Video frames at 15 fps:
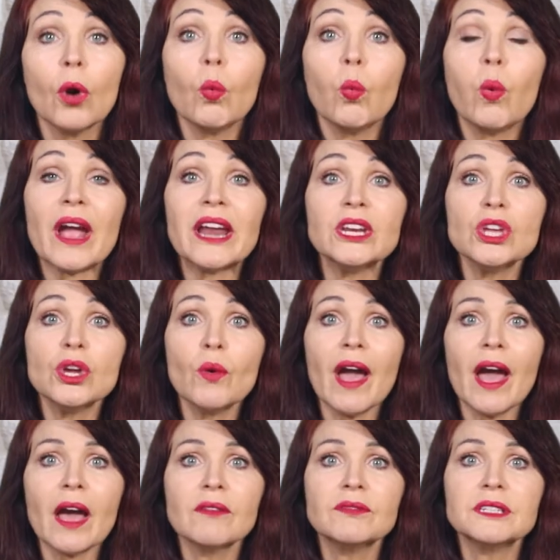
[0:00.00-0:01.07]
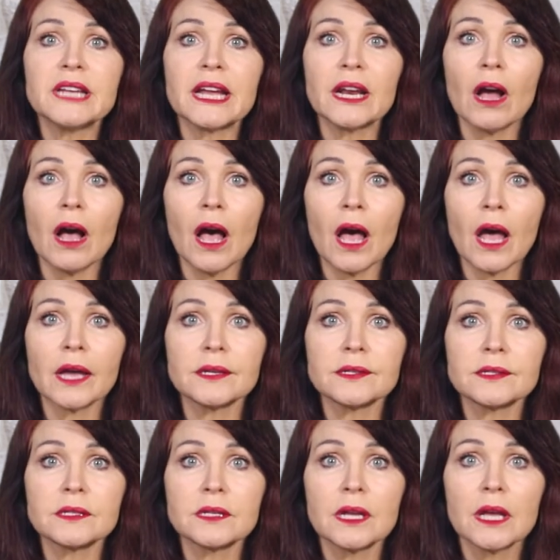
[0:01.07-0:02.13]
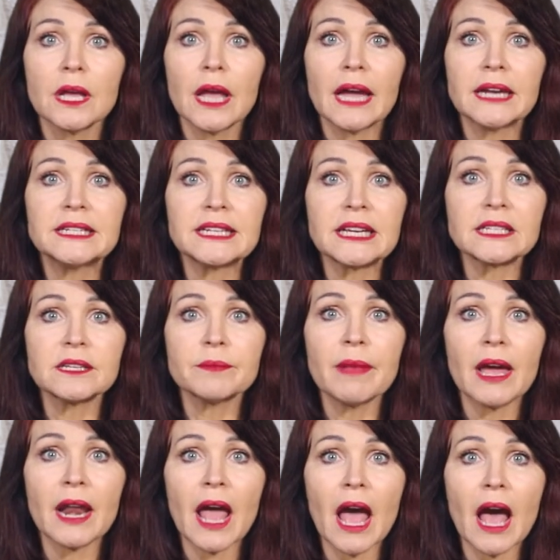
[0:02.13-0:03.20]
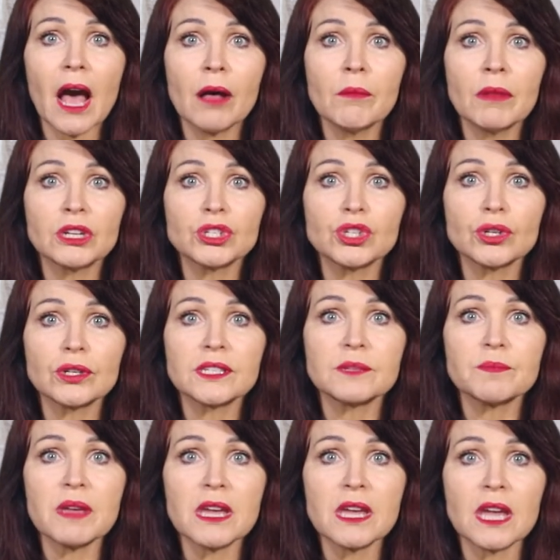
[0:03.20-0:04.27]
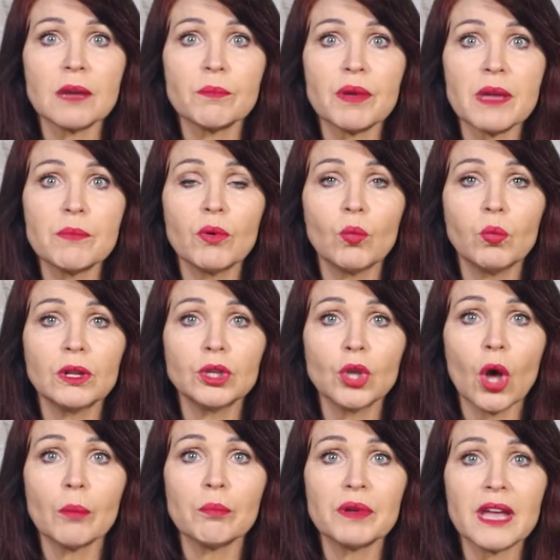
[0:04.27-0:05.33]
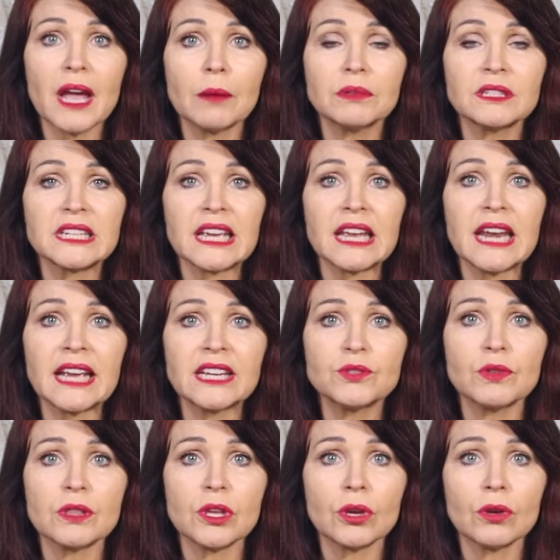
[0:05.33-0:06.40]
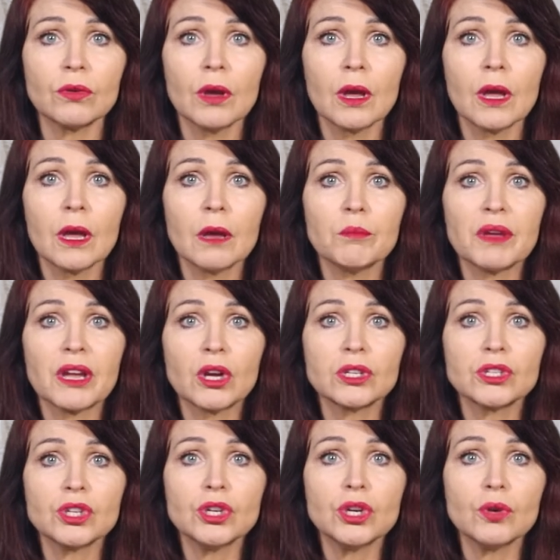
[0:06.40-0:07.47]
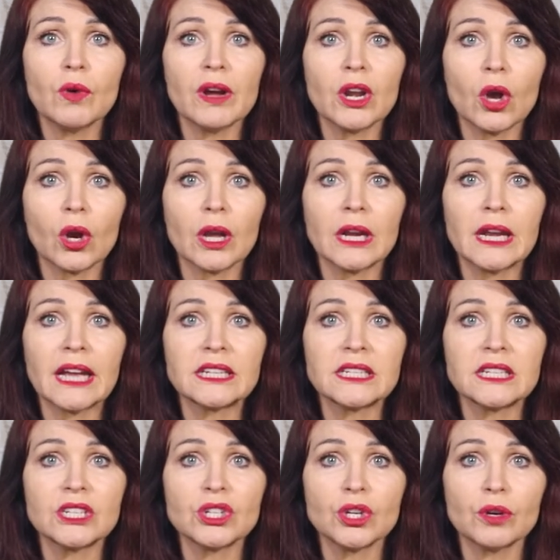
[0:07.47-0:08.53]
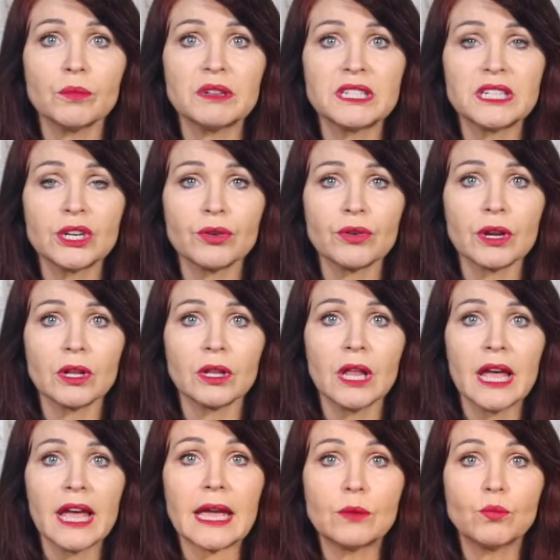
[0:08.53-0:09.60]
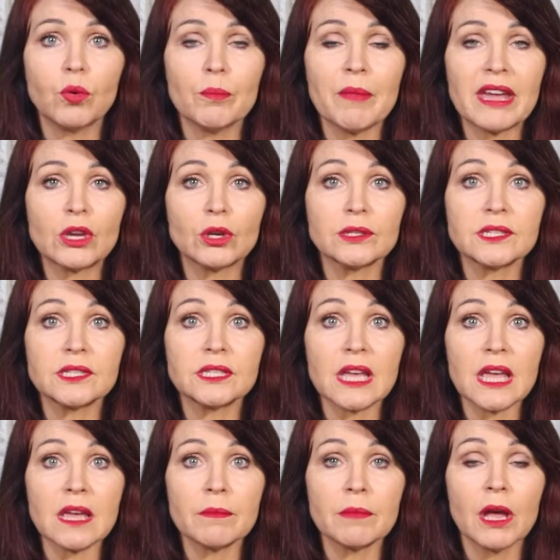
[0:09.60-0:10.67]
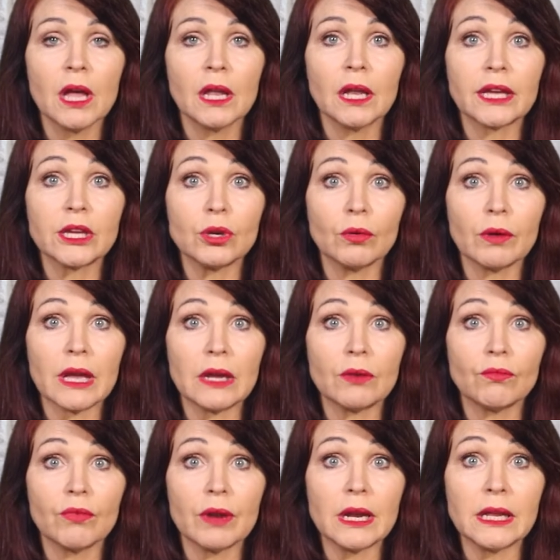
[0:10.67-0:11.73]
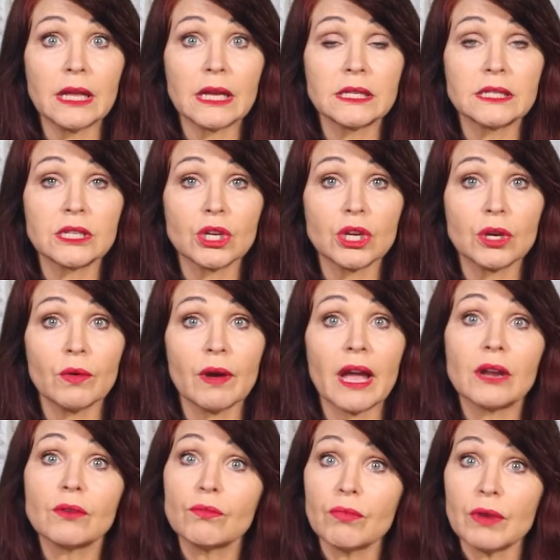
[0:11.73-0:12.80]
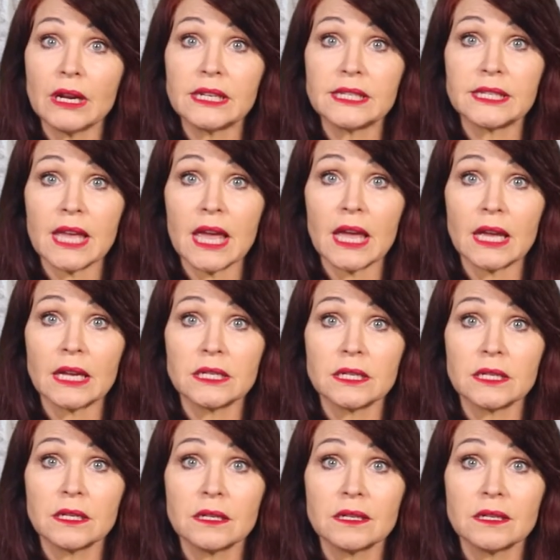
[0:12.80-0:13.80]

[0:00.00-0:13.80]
When you have dead eyes, and doesn't matter how much you're speaking, people will not be able to connect with you because you are not connected to your material. It will make you seem like you're really insecure and really scared.